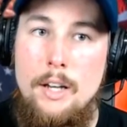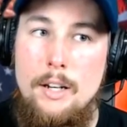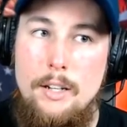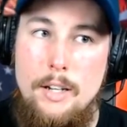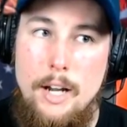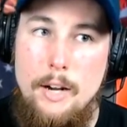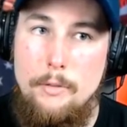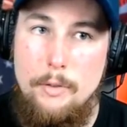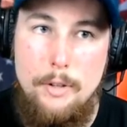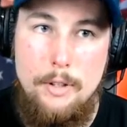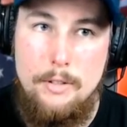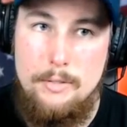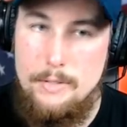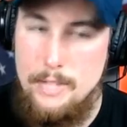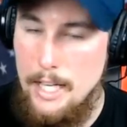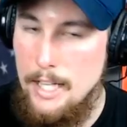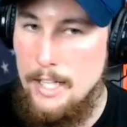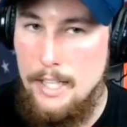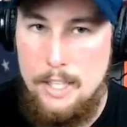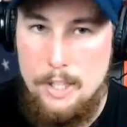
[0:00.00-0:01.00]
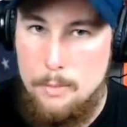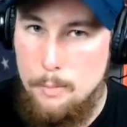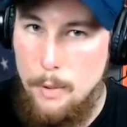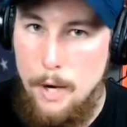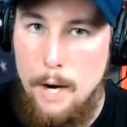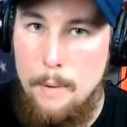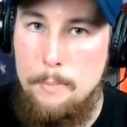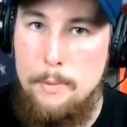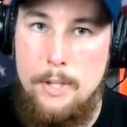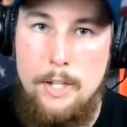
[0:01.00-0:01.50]
never taken his
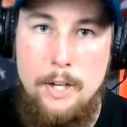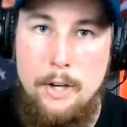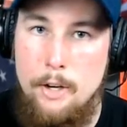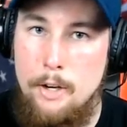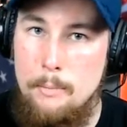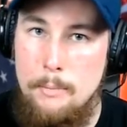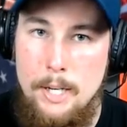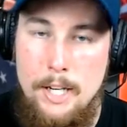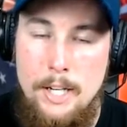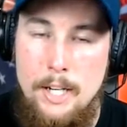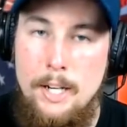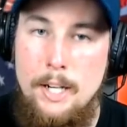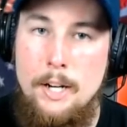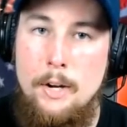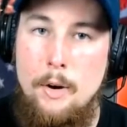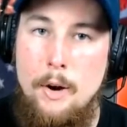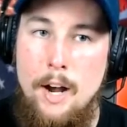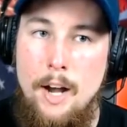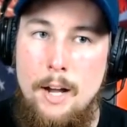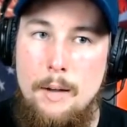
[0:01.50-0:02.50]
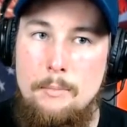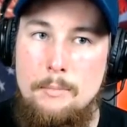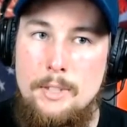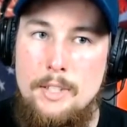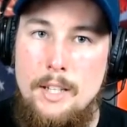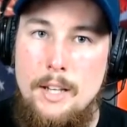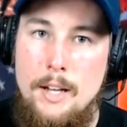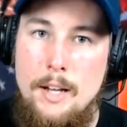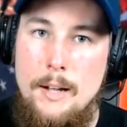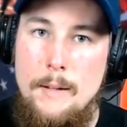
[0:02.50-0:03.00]
property or committed any crimes,